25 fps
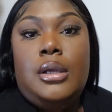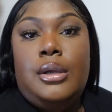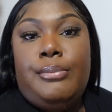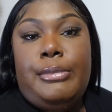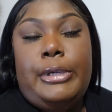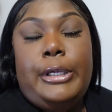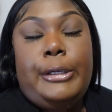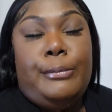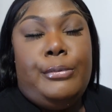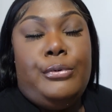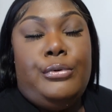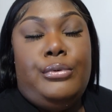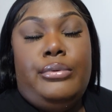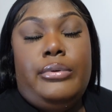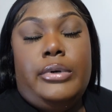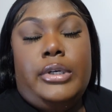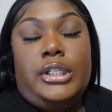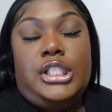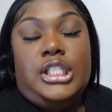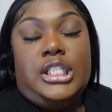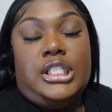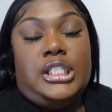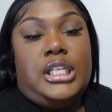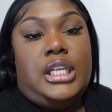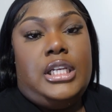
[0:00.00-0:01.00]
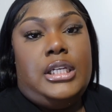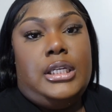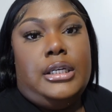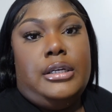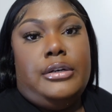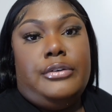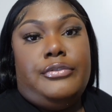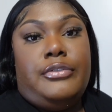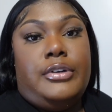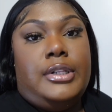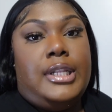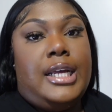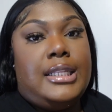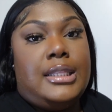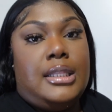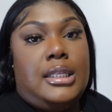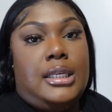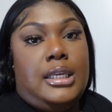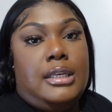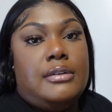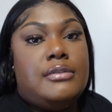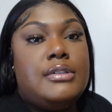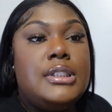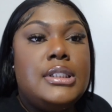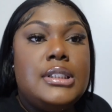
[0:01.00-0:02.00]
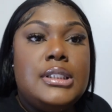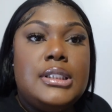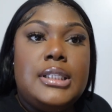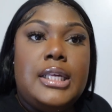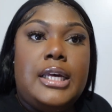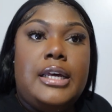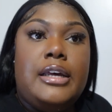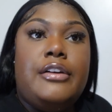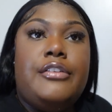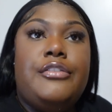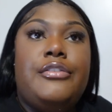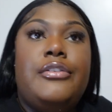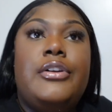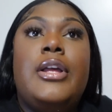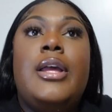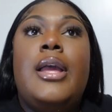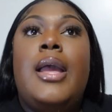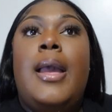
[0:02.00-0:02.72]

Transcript: people who are just here for like the gifts and stuff